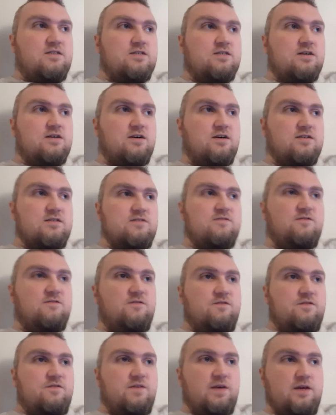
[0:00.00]
doesn't
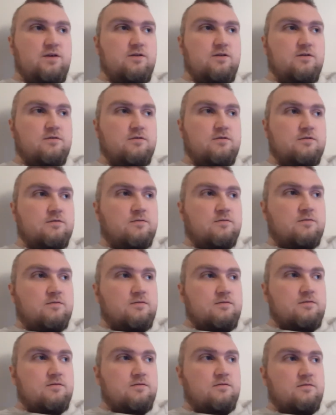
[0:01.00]
feel
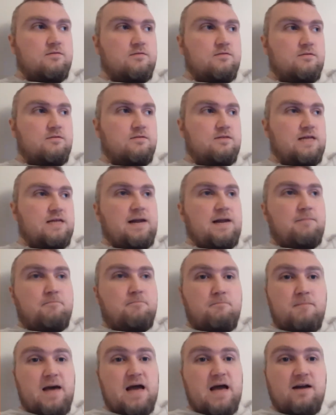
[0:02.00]
that it
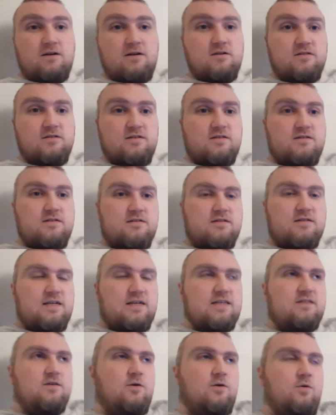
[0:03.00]
matters.
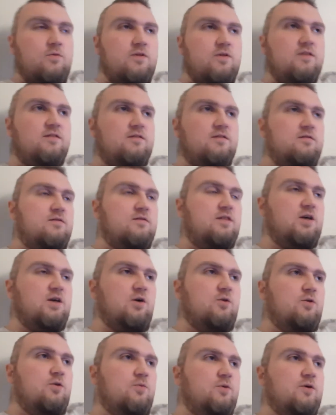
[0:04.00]
Like the only the
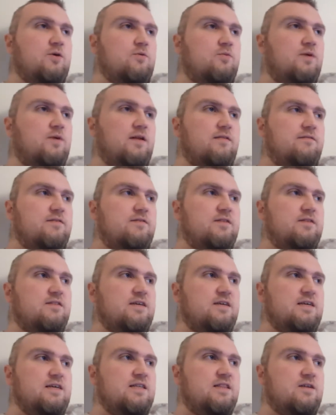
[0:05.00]
only real relevant
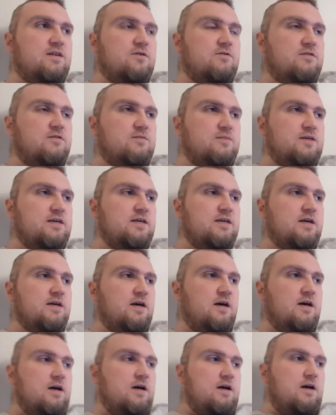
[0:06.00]
thing that ultimately
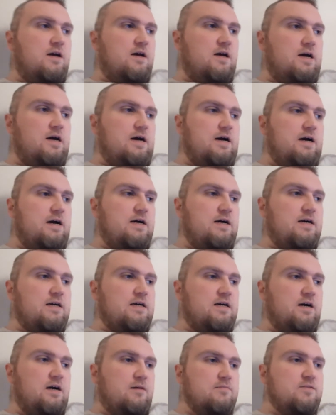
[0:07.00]
uh,
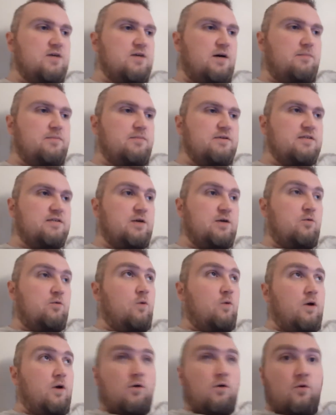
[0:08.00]
comes up is like
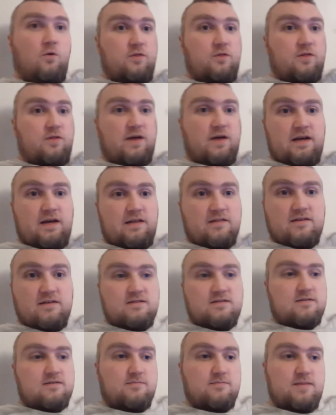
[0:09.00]
one whole thing in
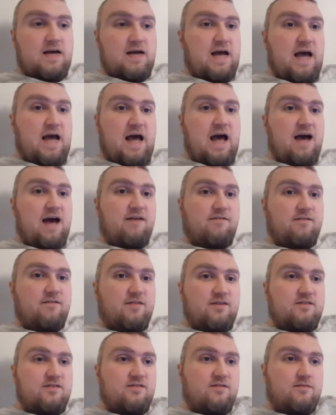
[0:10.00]
this half of
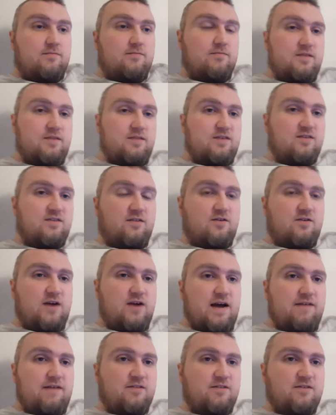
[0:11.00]
this this other
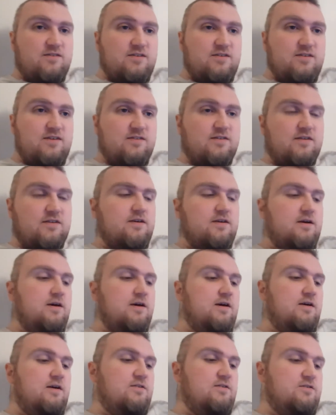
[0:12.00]
half of this season.
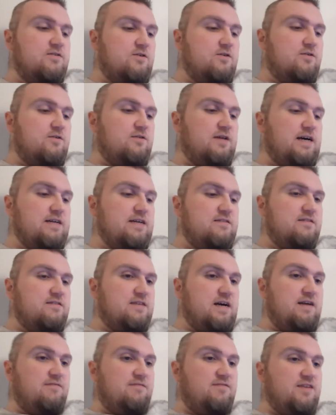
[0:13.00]
So that's
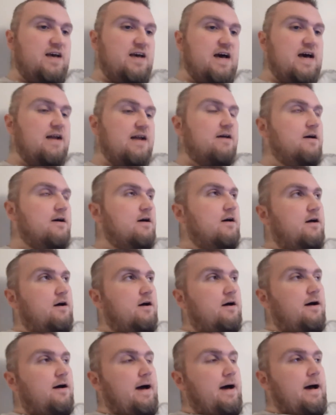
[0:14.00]
kind of sad.
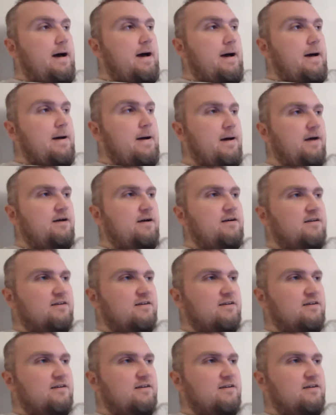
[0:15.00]
Uh,